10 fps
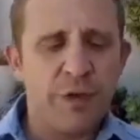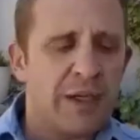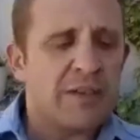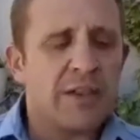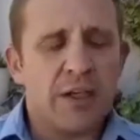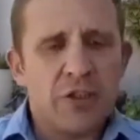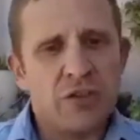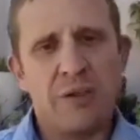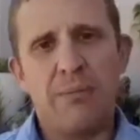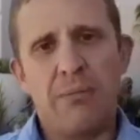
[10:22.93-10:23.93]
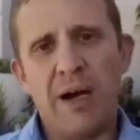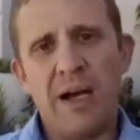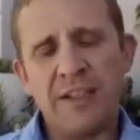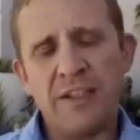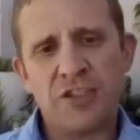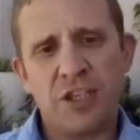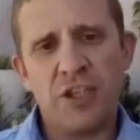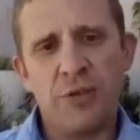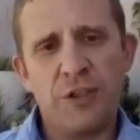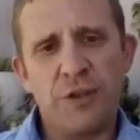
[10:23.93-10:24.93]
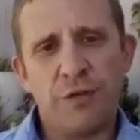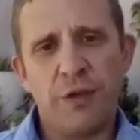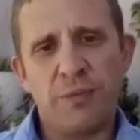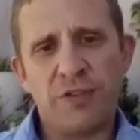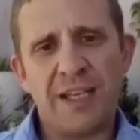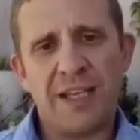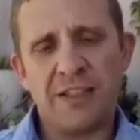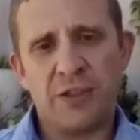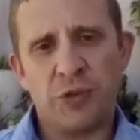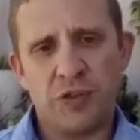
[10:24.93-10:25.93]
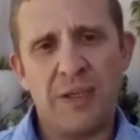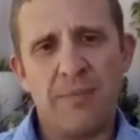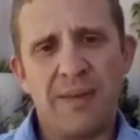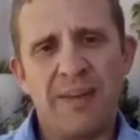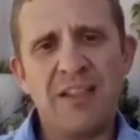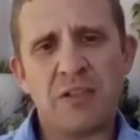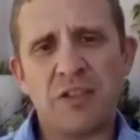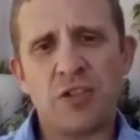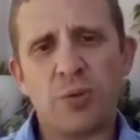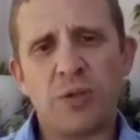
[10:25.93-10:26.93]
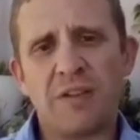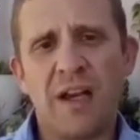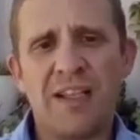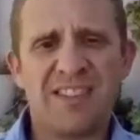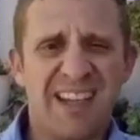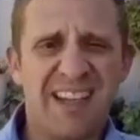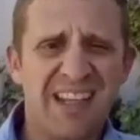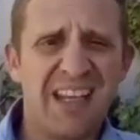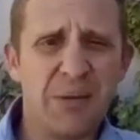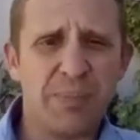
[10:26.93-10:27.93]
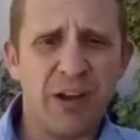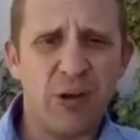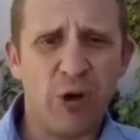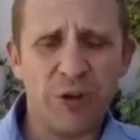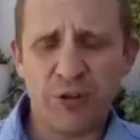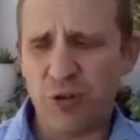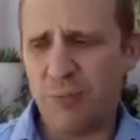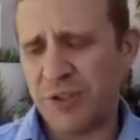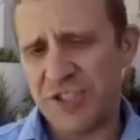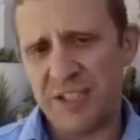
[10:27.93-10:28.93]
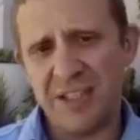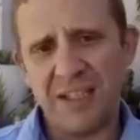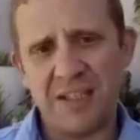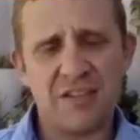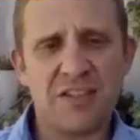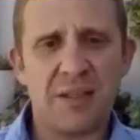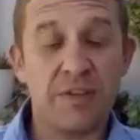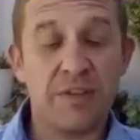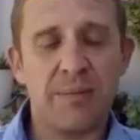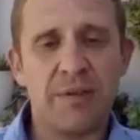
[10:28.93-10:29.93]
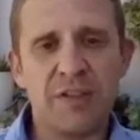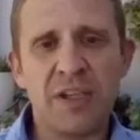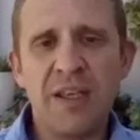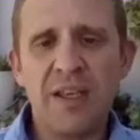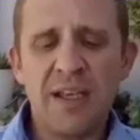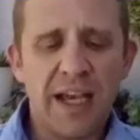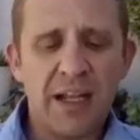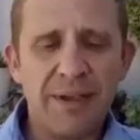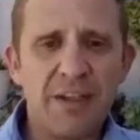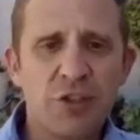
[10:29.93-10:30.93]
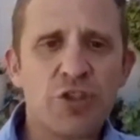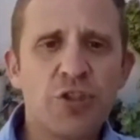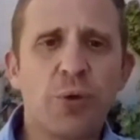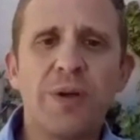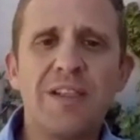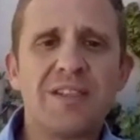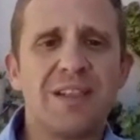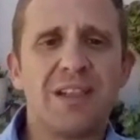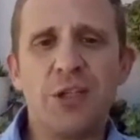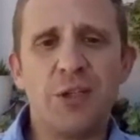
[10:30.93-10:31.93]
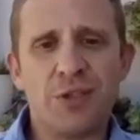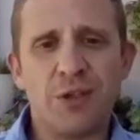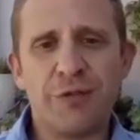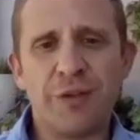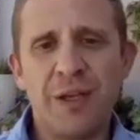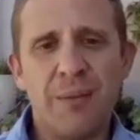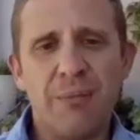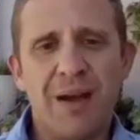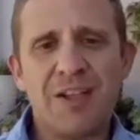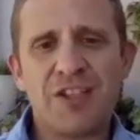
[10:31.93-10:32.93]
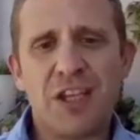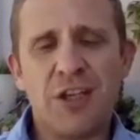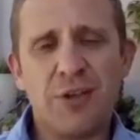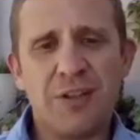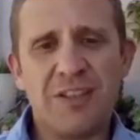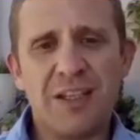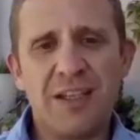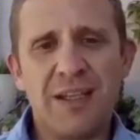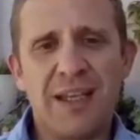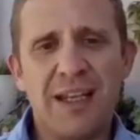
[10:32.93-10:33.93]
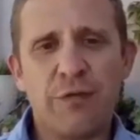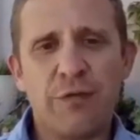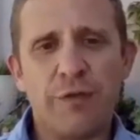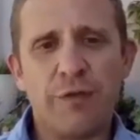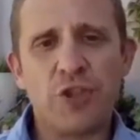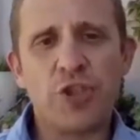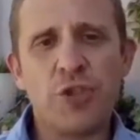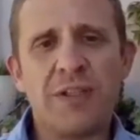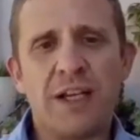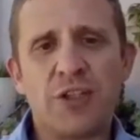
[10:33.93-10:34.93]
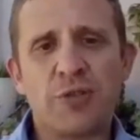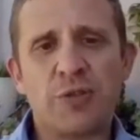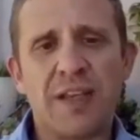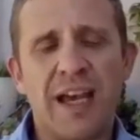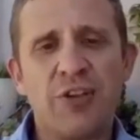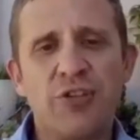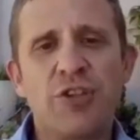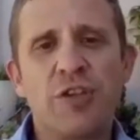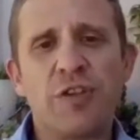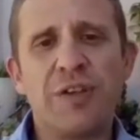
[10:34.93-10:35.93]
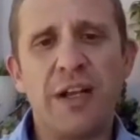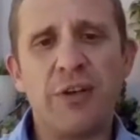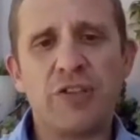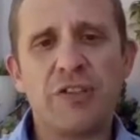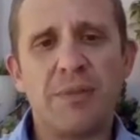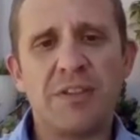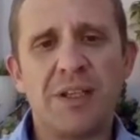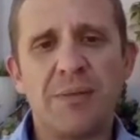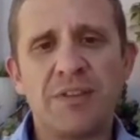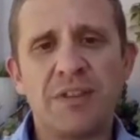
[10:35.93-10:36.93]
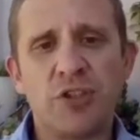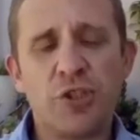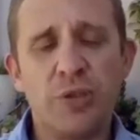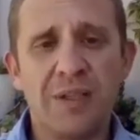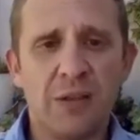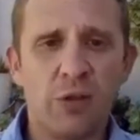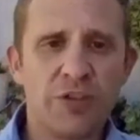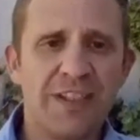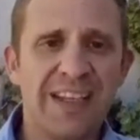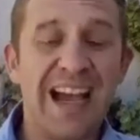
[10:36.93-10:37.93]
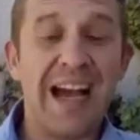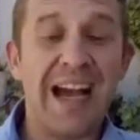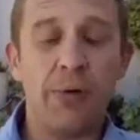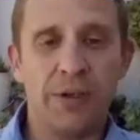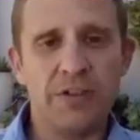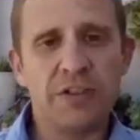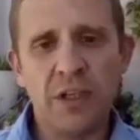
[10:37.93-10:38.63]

if you had to go to a mine security firm's tactical team, and these are the sort of guys that get hit by hard criminal syndicates and zamazamas. I mean, there's stories in the news of mine security getting involved in shootouts with 100 to 300 zamazamas and the shootout lasting hours.